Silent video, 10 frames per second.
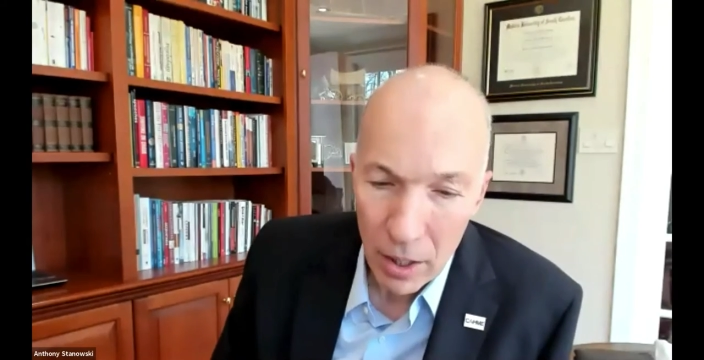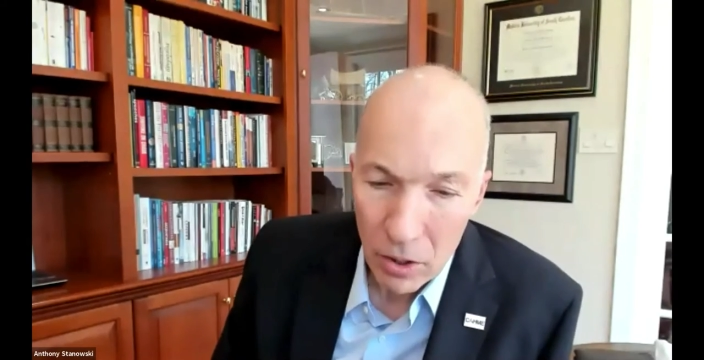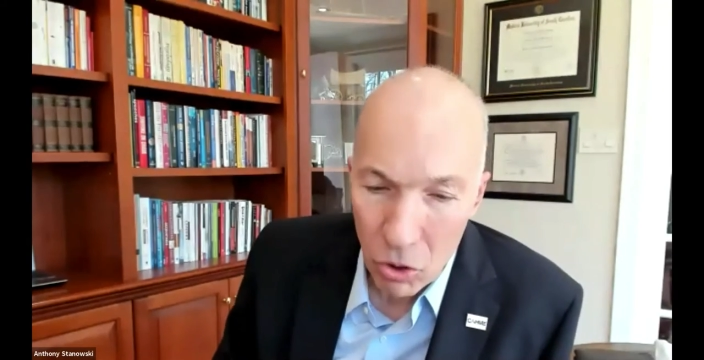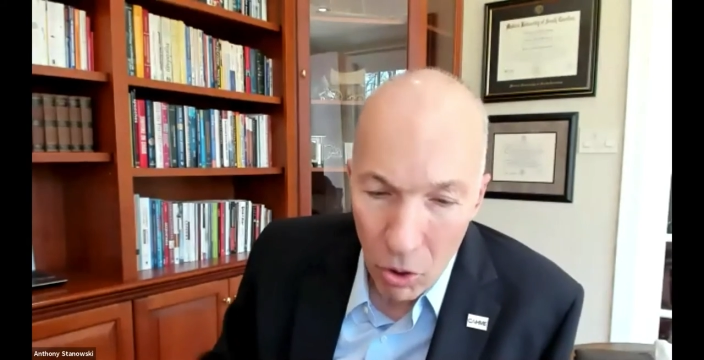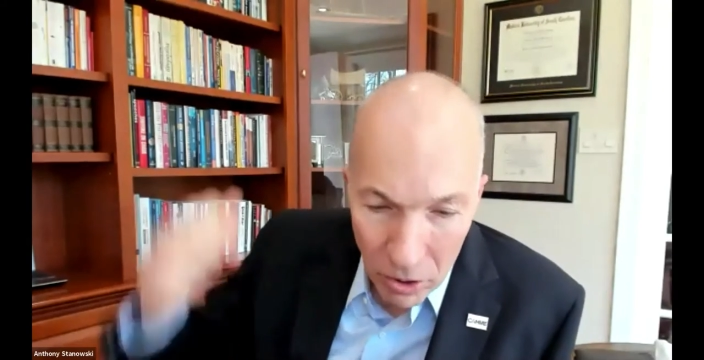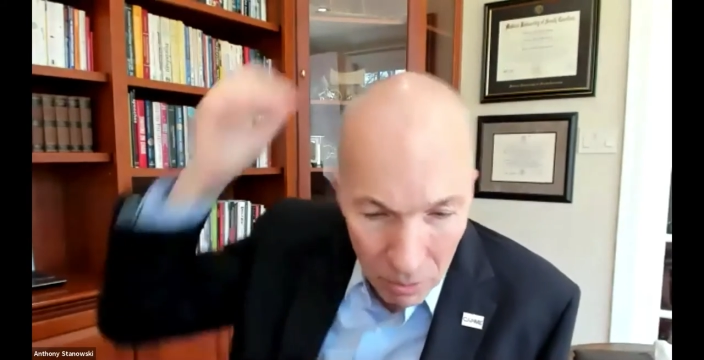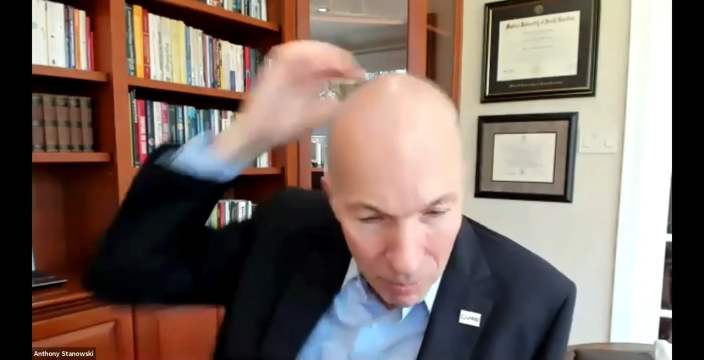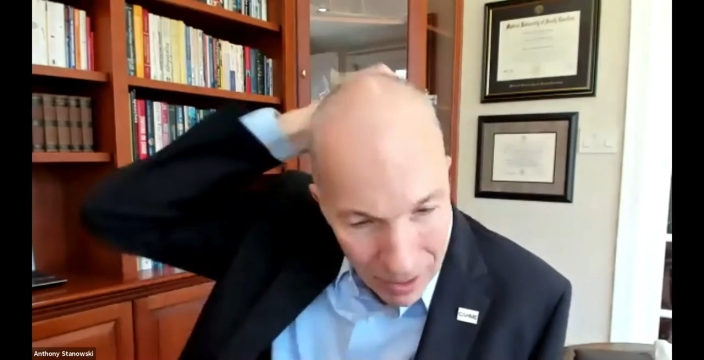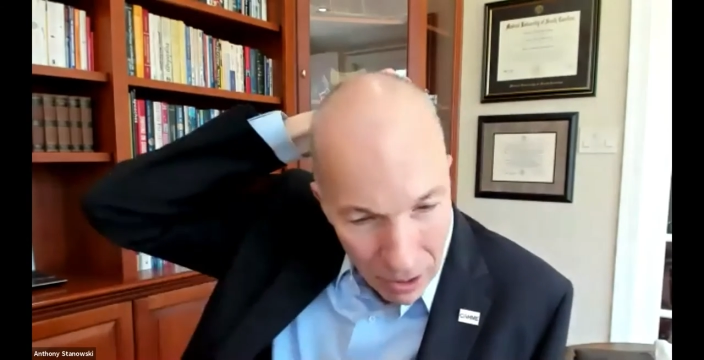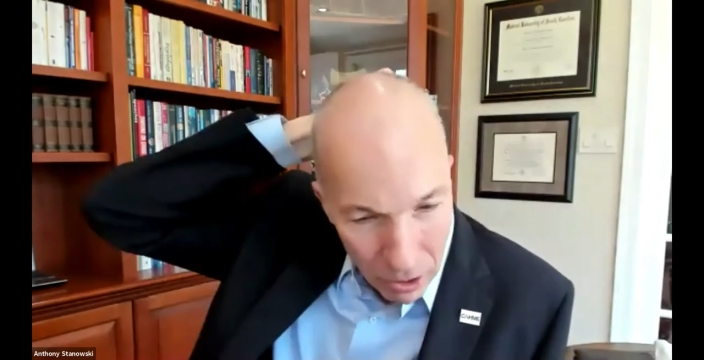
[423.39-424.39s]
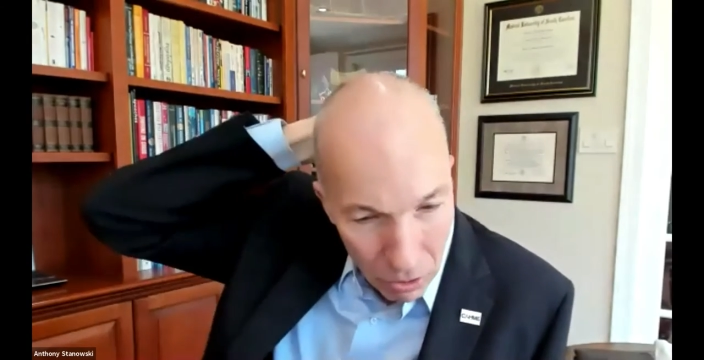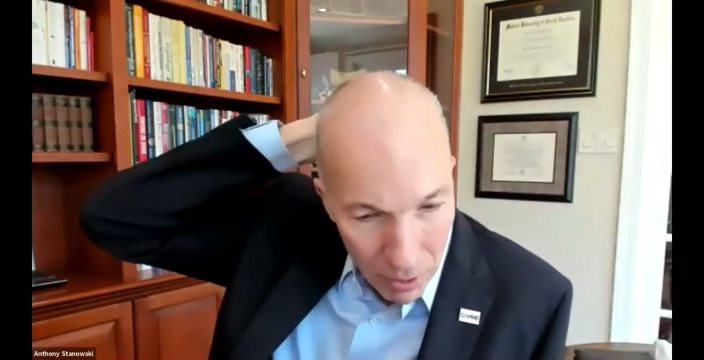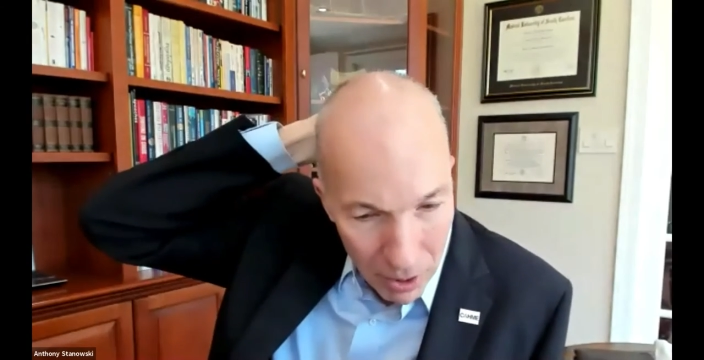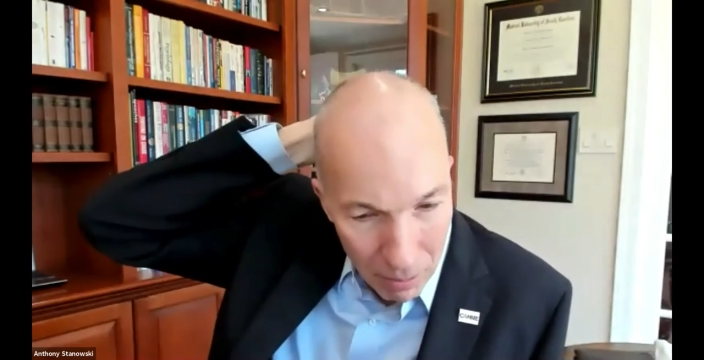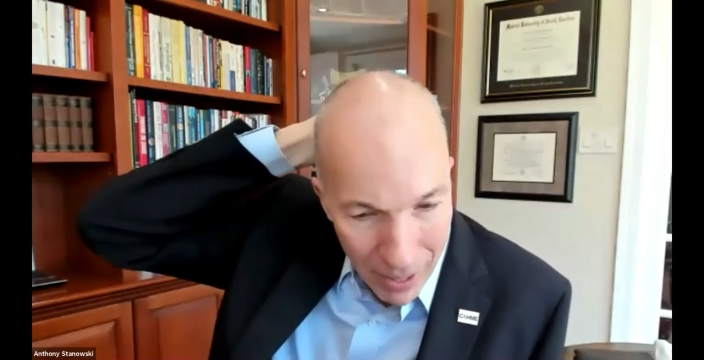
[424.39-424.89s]
Talk to me a little
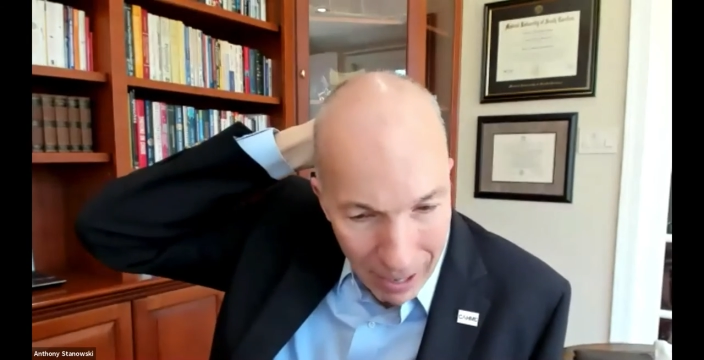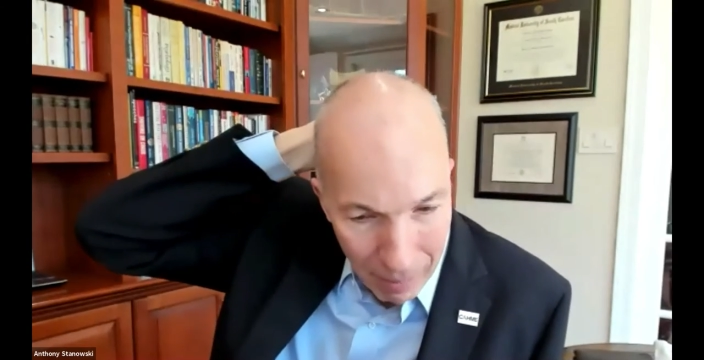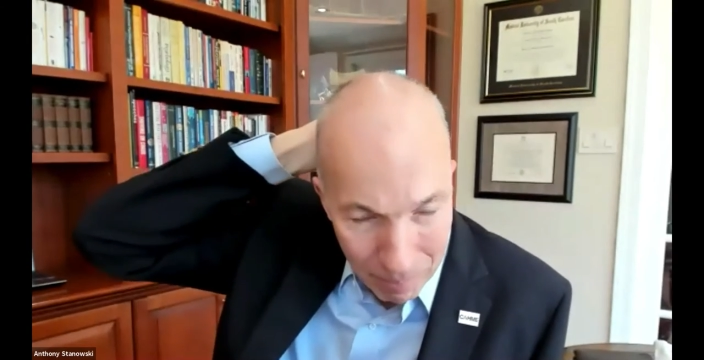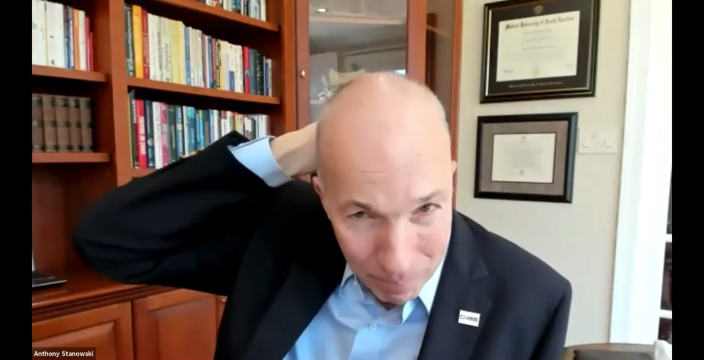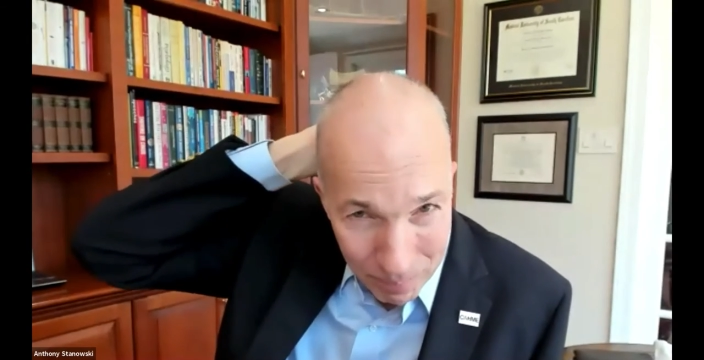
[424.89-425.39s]
bit about